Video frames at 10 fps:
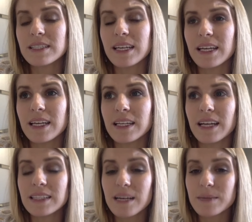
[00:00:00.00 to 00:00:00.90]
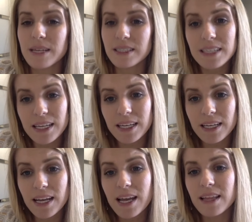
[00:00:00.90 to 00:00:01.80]
and 9 times out of 10,
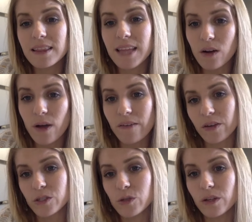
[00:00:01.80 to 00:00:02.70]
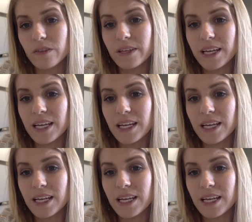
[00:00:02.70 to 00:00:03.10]
they don't have control of it.